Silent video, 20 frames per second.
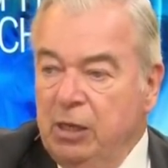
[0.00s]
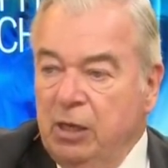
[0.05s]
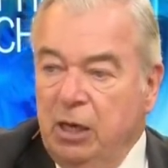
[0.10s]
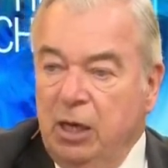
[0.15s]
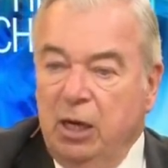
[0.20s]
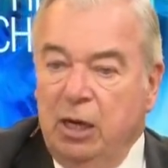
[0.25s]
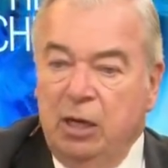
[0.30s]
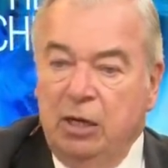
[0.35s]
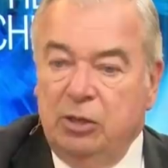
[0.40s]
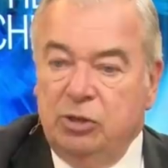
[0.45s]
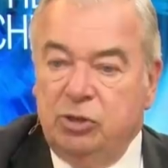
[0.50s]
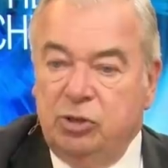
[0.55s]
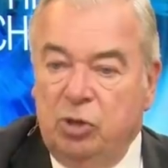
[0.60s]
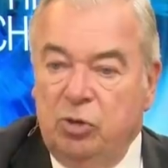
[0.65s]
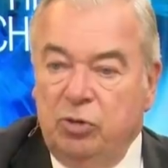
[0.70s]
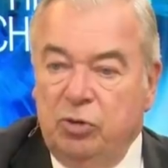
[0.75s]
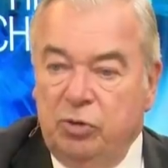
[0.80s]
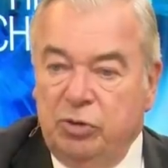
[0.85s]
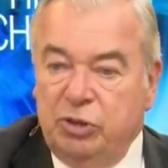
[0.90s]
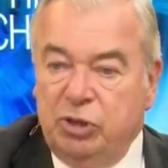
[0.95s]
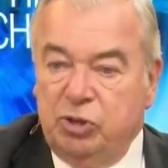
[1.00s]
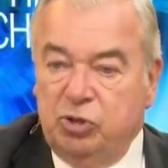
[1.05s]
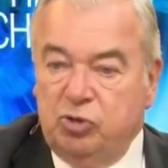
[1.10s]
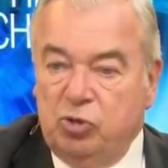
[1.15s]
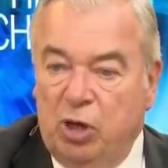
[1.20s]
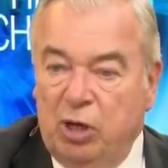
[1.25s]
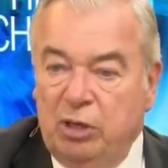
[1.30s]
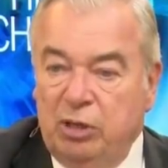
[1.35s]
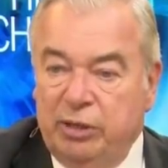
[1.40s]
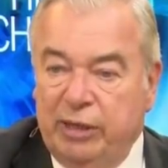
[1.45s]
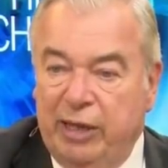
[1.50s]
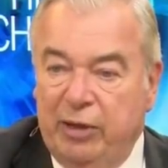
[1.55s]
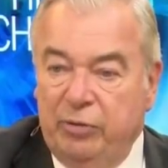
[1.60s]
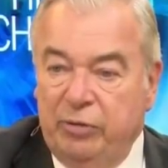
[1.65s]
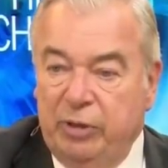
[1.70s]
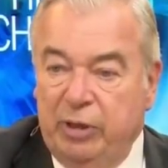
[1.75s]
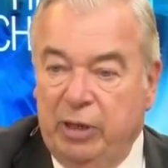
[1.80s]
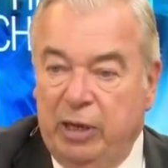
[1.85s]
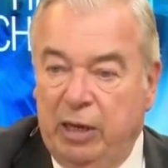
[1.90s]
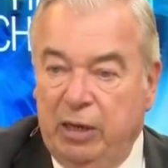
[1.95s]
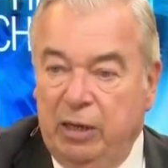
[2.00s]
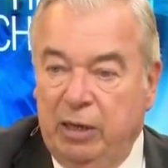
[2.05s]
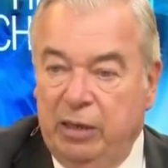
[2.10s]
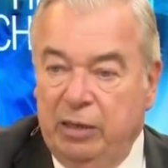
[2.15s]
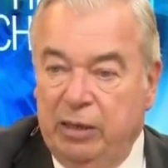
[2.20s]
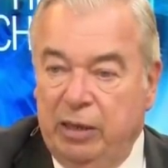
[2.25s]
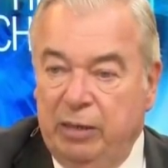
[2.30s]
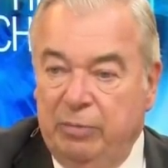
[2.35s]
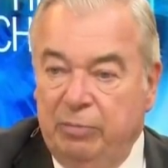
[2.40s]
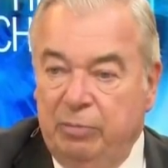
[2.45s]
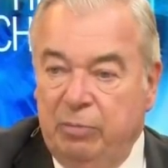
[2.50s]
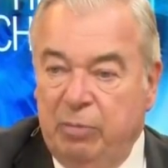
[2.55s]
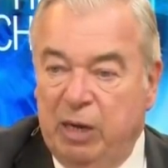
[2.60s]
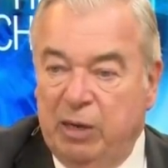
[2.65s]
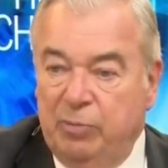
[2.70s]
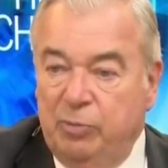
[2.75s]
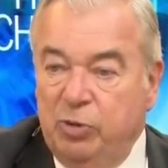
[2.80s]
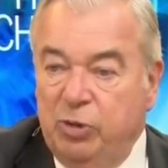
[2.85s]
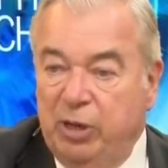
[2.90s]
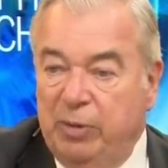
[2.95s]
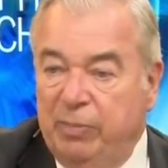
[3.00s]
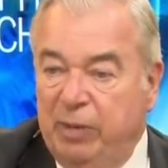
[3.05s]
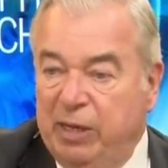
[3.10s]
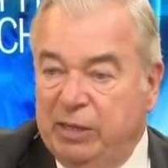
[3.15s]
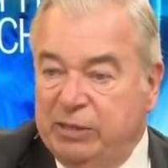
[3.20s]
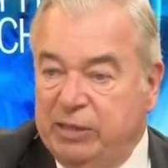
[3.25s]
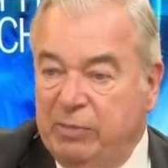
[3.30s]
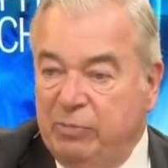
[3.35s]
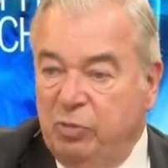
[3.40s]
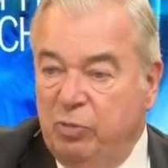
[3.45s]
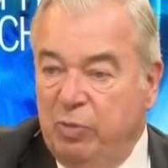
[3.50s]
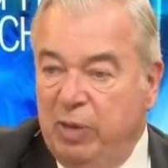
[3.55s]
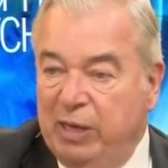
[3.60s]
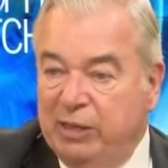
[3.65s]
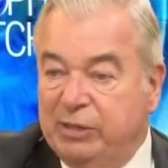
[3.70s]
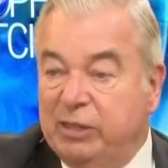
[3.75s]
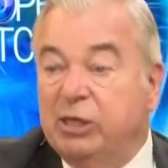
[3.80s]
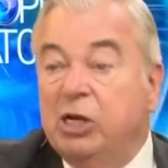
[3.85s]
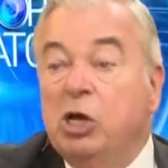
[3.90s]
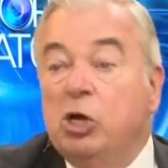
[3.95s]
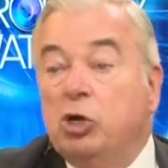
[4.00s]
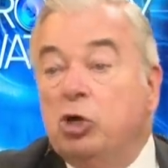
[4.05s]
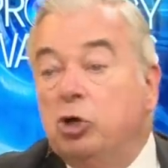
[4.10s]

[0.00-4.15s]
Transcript: Uh, so there's a struggle now, and, uh, and, Mahmoud Abbas, Abu Mazen,